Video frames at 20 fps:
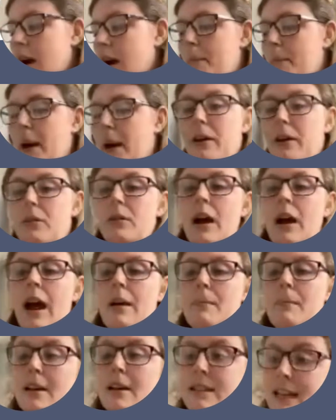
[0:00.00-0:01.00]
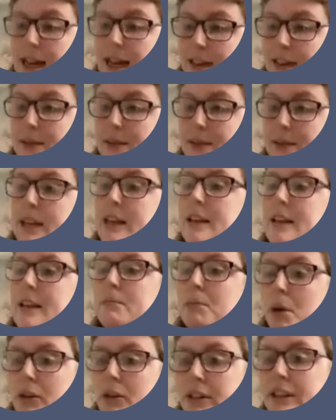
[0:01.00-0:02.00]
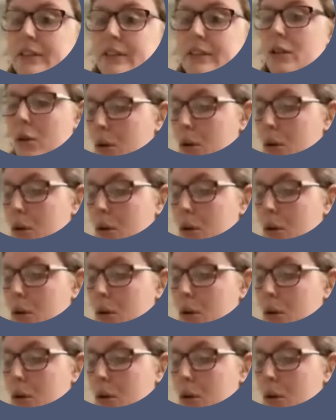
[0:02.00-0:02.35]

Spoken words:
about anatomy and bodies and